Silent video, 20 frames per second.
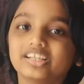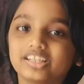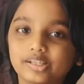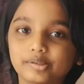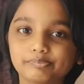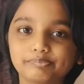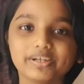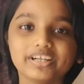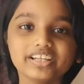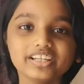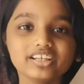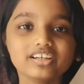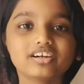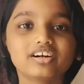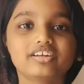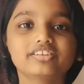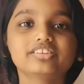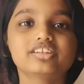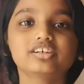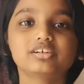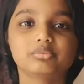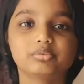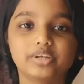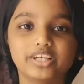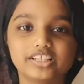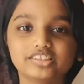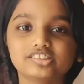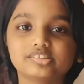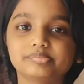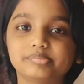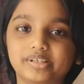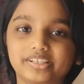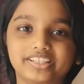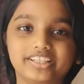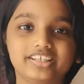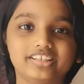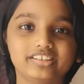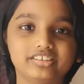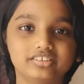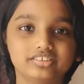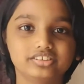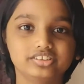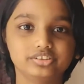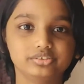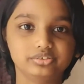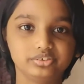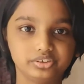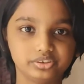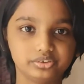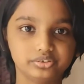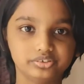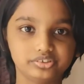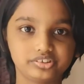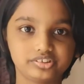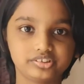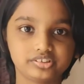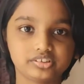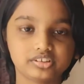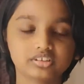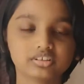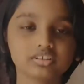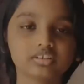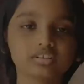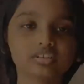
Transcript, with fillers: depending on the waste material you use.